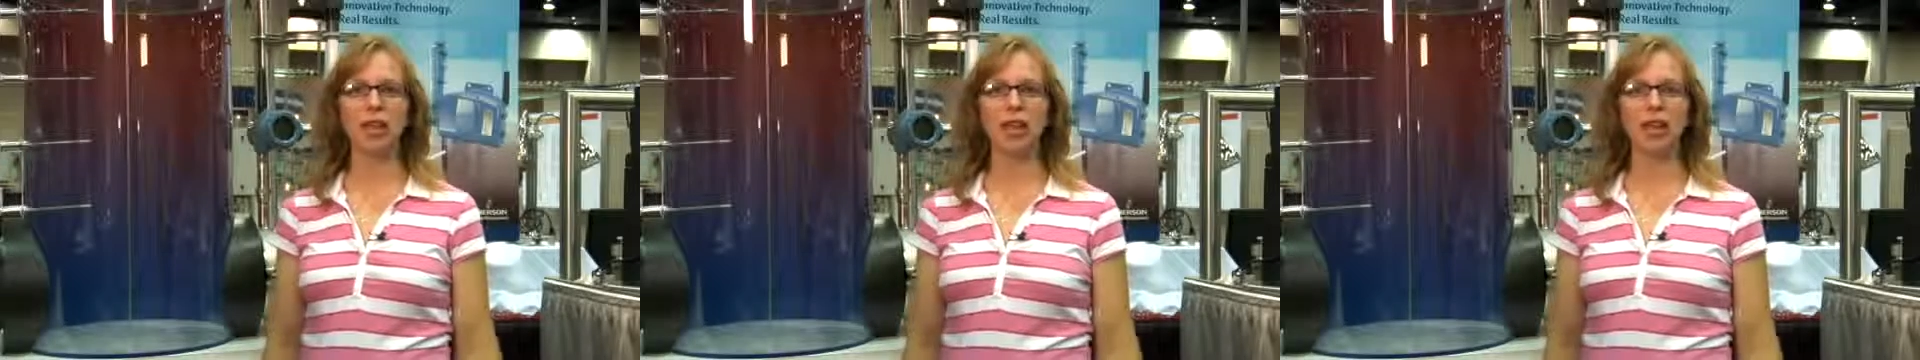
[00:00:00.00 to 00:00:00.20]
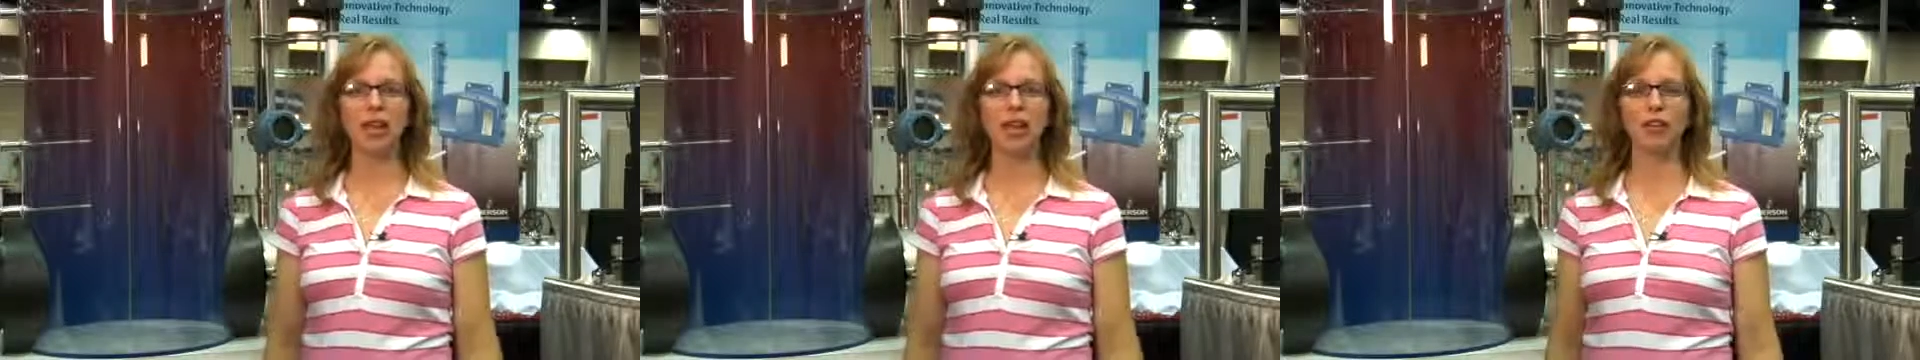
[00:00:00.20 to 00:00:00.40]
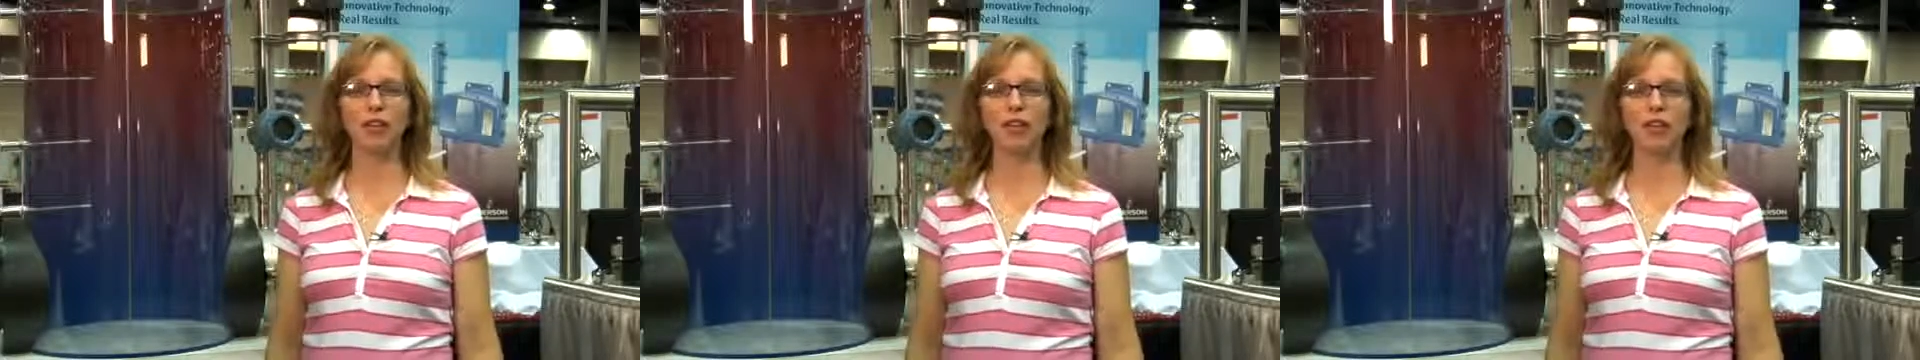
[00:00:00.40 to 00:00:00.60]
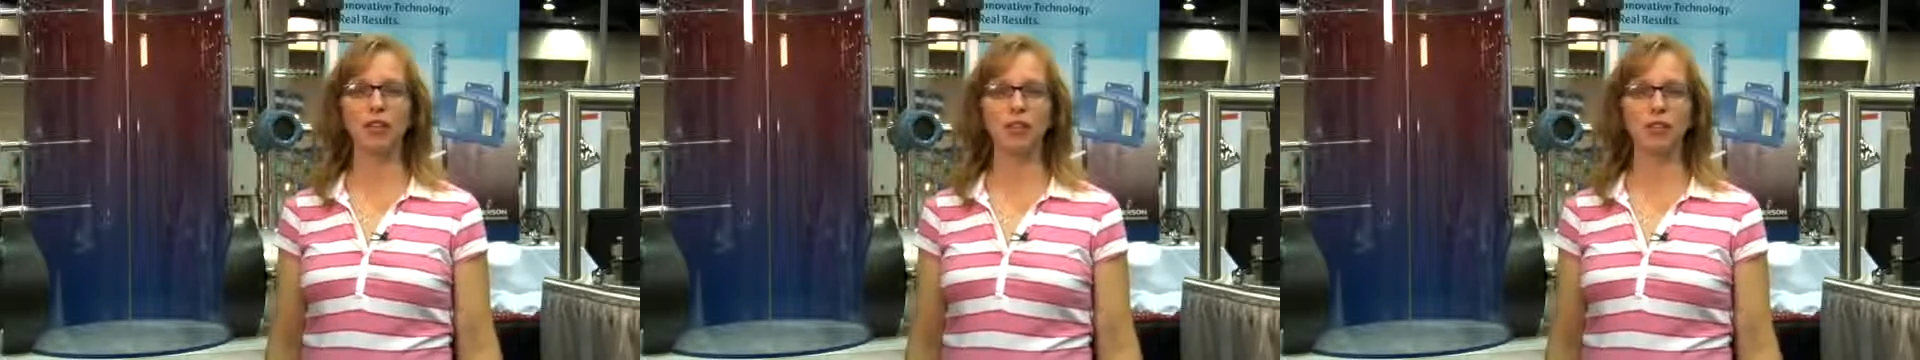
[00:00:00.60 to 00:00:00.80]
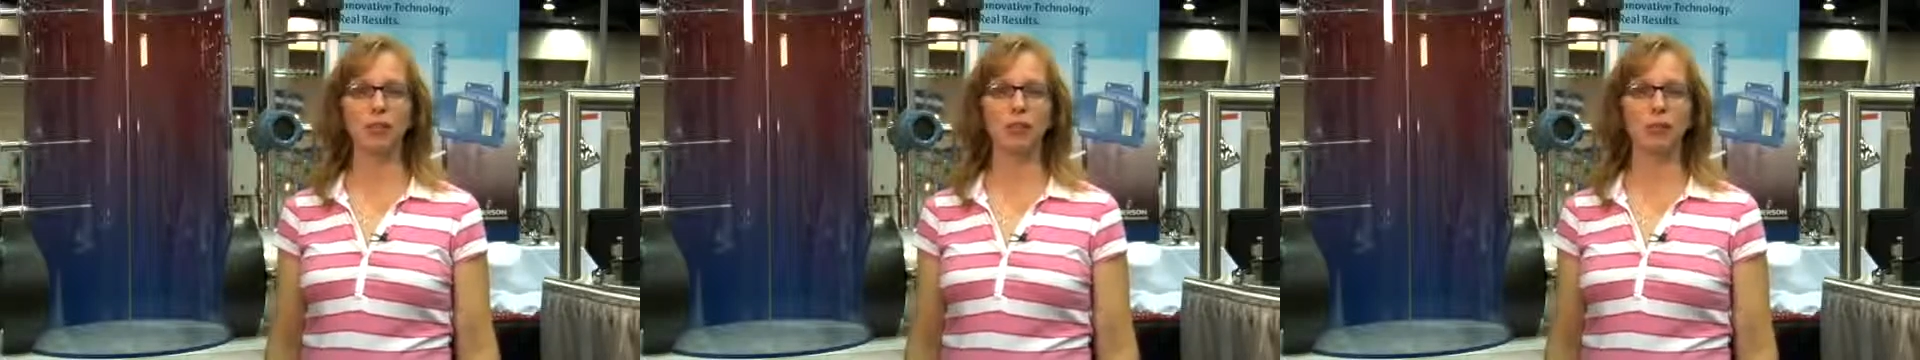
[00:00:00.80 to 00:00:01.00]
they have
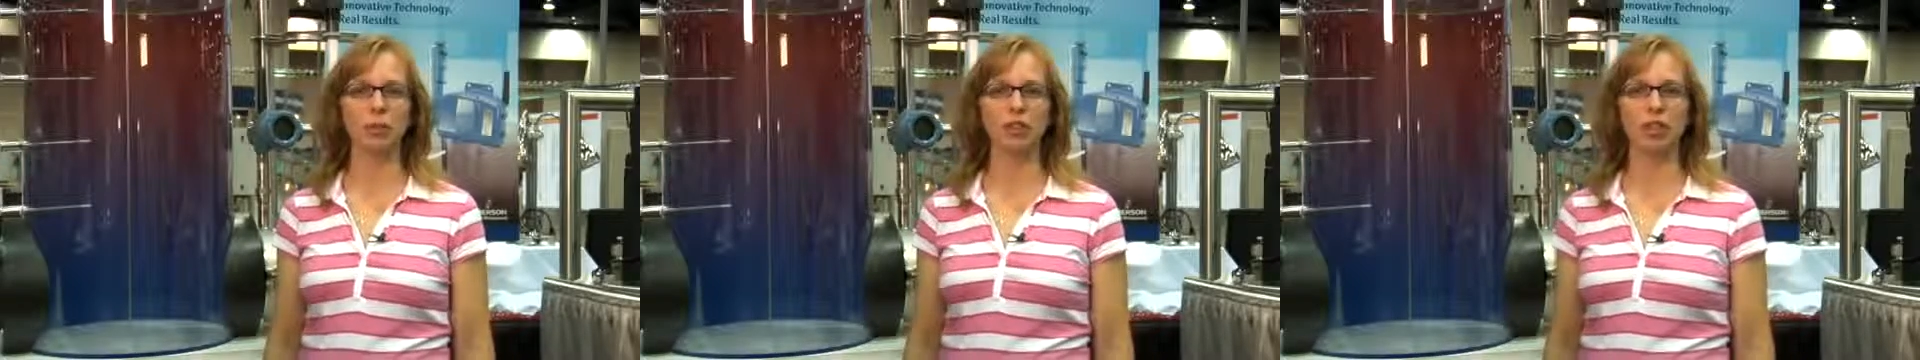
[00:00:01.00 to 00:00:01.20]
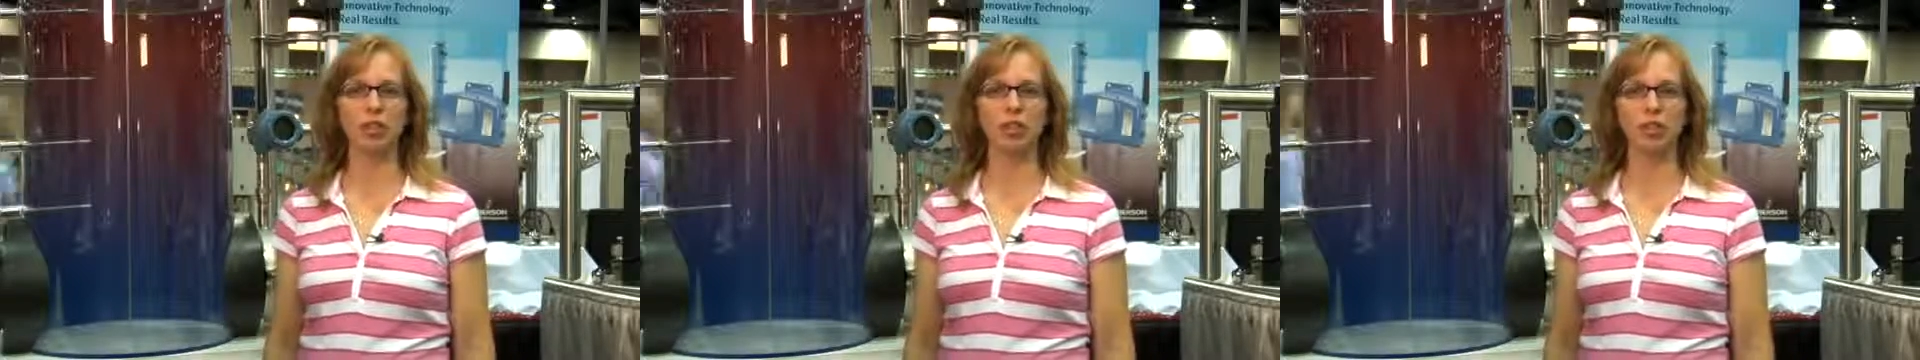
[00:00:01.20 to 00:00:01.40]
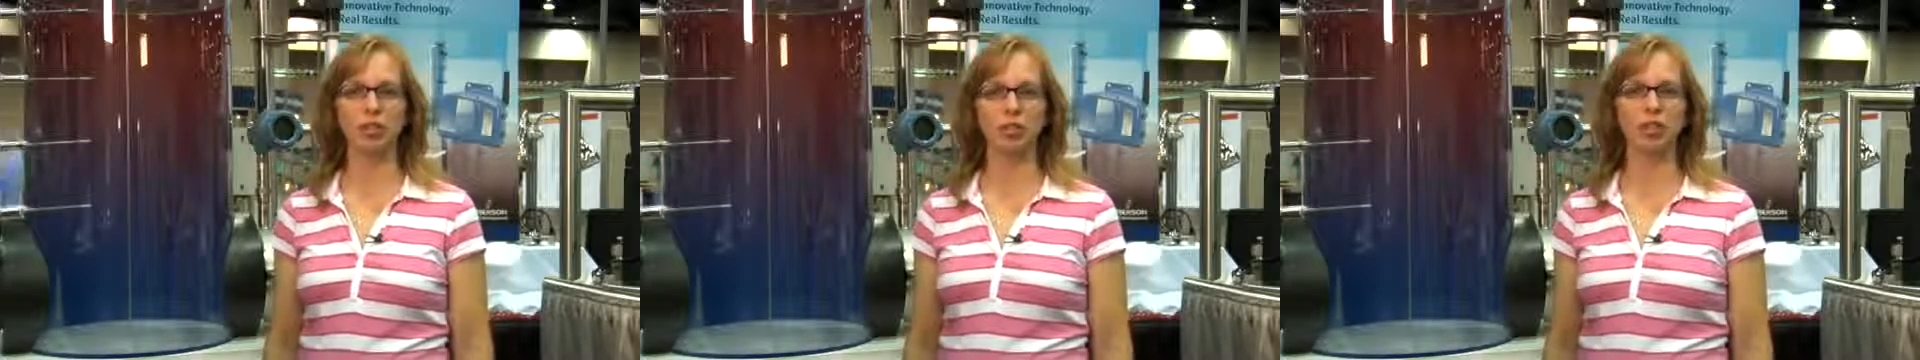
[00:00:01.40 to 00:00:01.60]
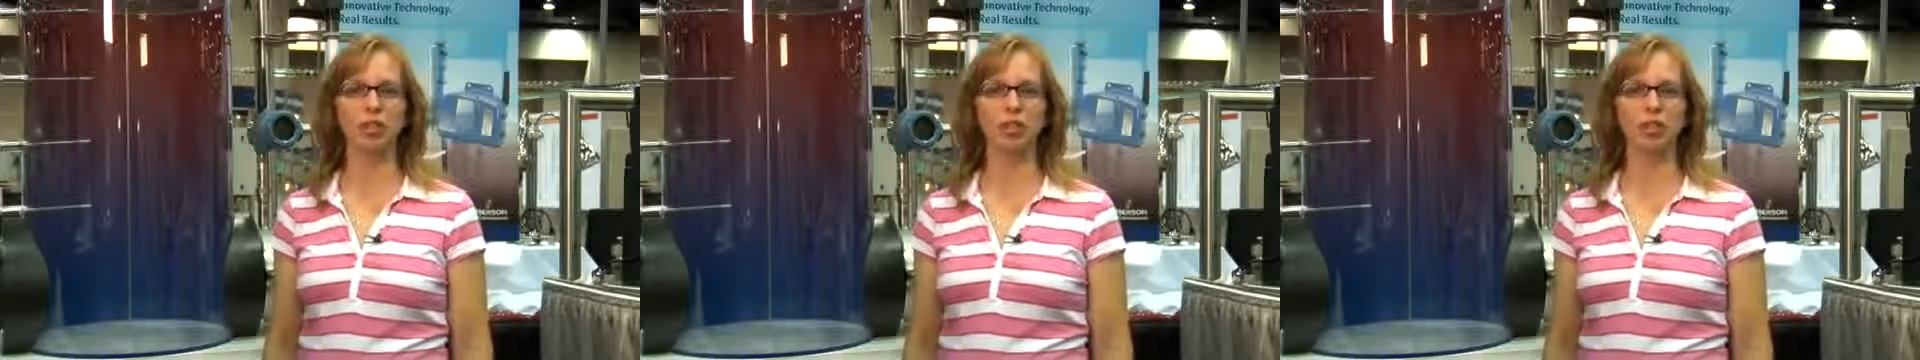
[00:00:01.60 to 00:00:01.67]
physical limitations,